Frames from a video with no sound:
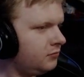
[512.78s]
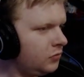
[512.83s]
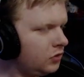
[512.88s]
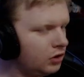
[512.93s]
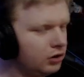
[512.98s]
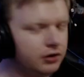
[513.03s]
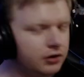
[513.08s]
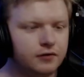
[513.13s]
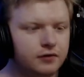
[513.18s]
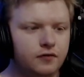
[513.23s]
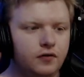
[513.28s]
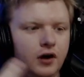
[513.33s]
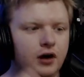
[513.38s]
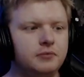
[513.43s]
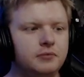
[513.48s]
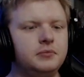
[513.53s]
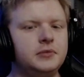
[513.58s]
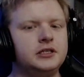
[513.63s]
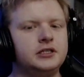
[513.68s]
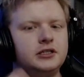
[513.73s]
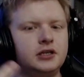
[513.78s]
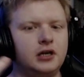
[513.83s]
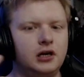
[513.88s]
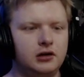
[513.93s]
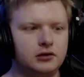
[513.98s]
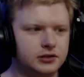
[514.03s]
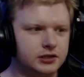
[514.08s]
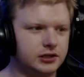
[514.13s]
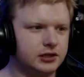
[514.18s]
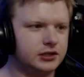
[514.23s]
you can fire
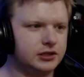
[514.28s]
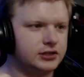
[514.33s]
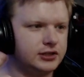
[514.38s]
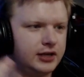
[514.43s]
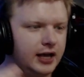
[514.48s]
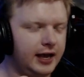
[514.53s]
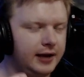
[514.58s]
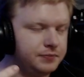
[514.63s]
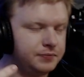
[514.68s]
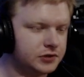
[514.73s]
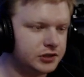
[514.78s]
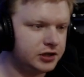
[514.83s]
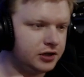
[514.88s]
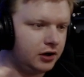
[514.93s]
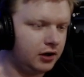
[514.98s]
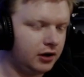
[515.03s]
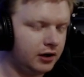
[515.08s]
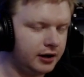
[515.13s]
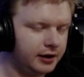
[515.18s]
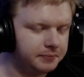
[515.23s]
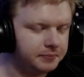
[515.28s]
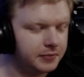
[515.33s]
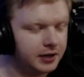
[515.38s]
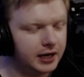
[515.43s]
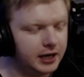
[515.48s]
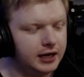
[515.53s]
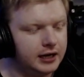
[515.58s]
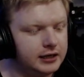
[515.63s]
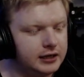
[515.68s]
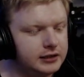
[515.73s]
missiles at the same time
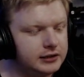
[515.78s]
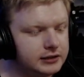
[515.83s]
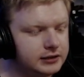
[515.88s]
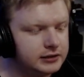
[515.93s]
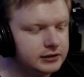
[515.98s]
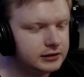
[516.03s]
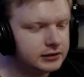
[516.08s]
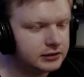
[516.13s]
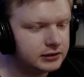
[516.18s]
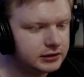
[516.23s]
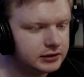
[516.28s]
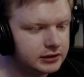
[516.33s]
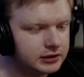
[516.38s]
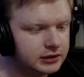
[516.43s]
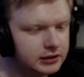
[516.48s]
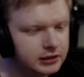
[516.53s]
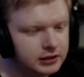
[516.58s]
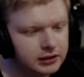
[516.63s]
as